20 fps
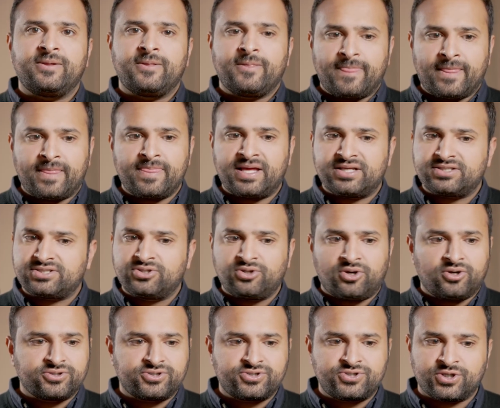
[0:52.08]
And that's
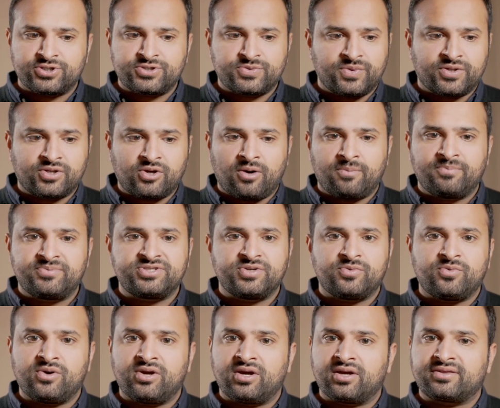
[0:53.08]
not just with composite
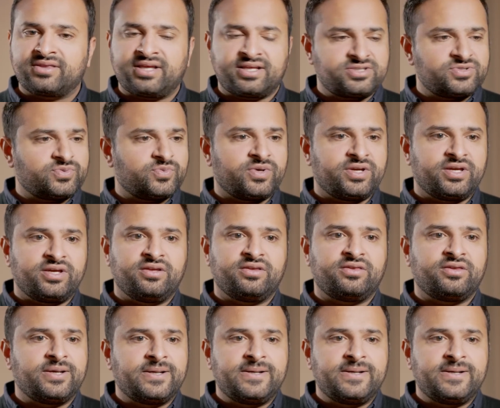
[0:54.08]
work, that's with